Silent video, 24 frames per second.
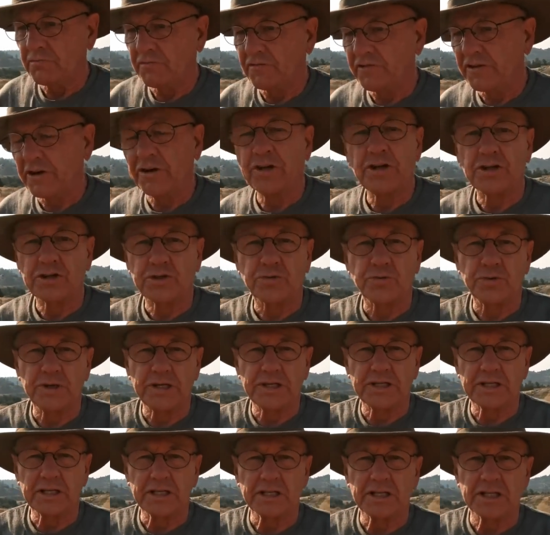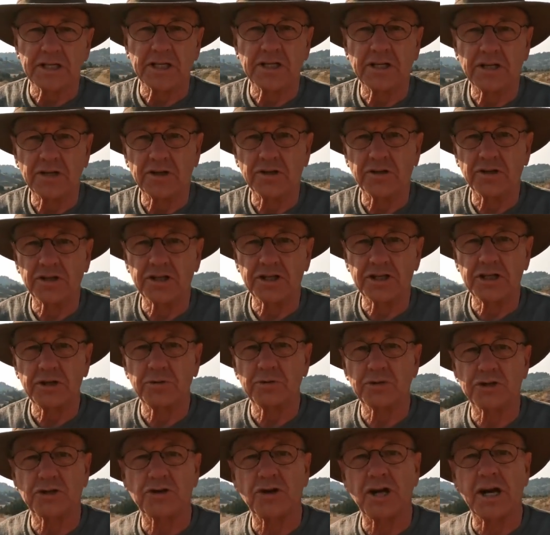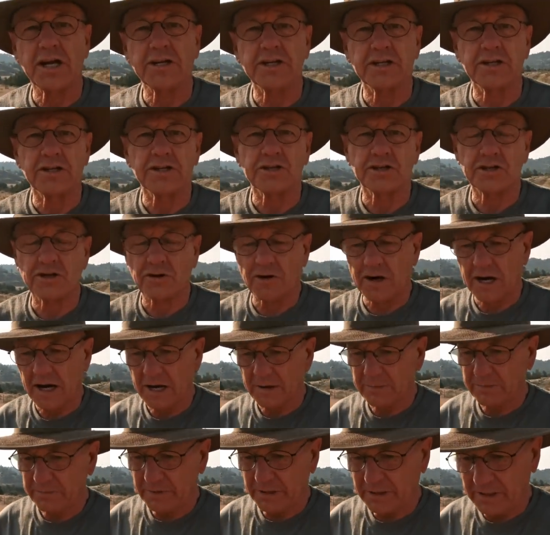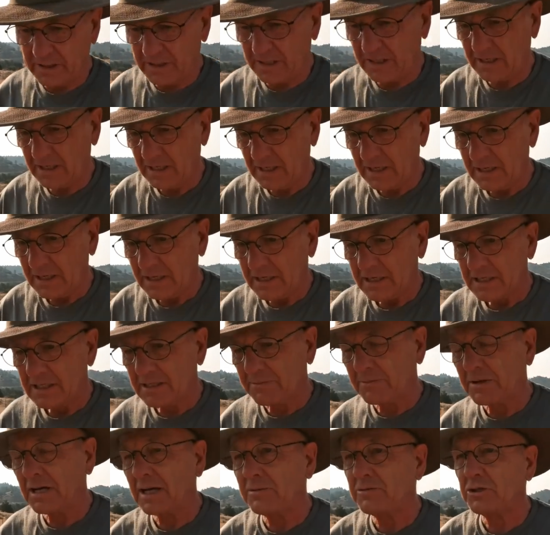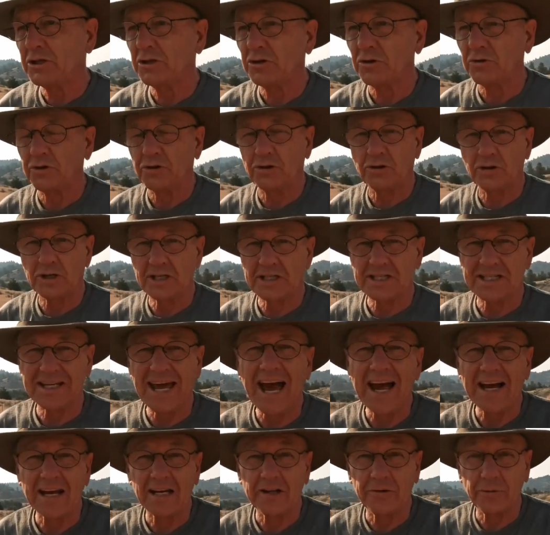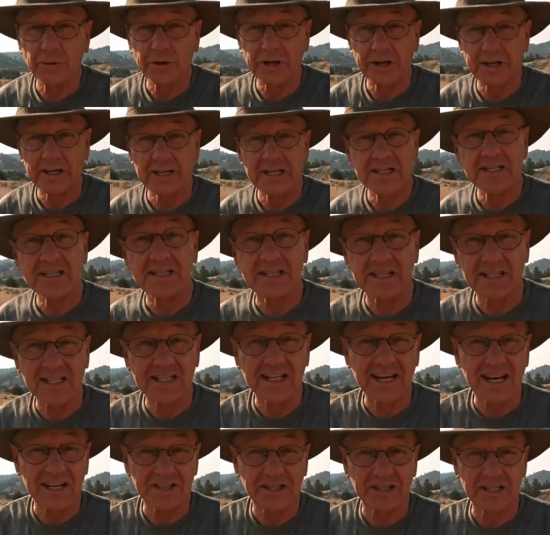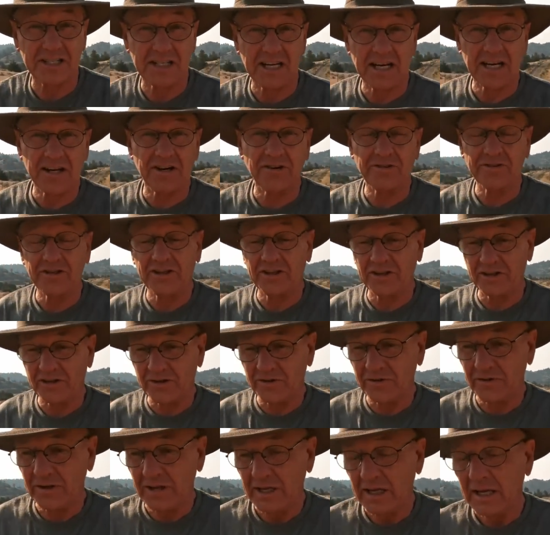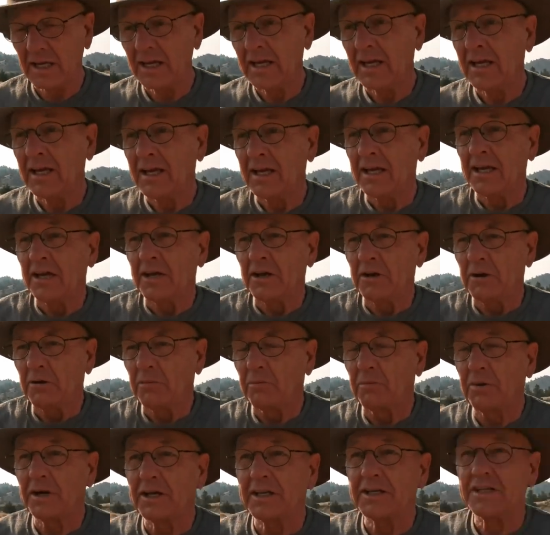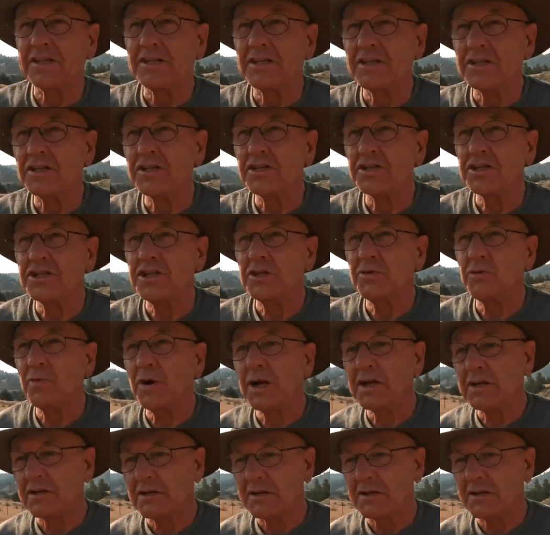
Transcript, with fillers: various reasons, you know, that she was trying to describe, but sometimes you don't know exactly what it is that's got you down, you know. But she'd